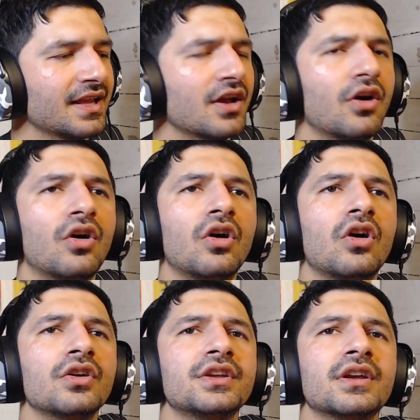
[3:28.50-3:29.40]
Oh,
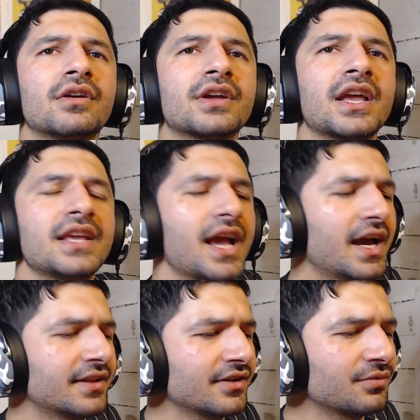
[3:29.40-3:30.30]
okay, yeah, I
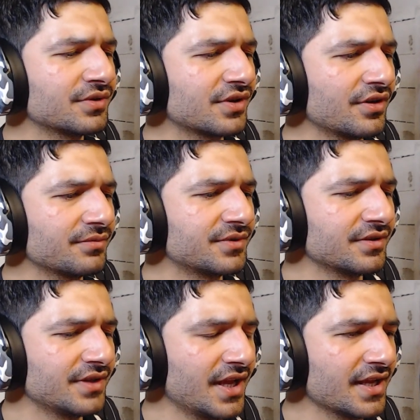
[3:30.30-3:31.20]
thought we saw him too.
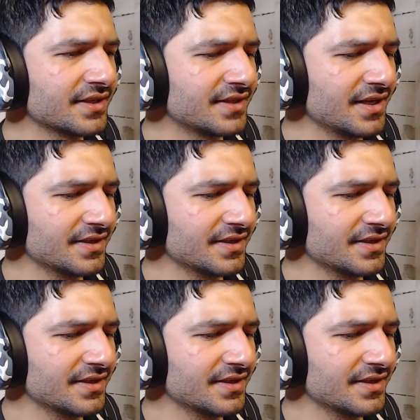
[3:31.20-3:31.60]
Yes. Okay.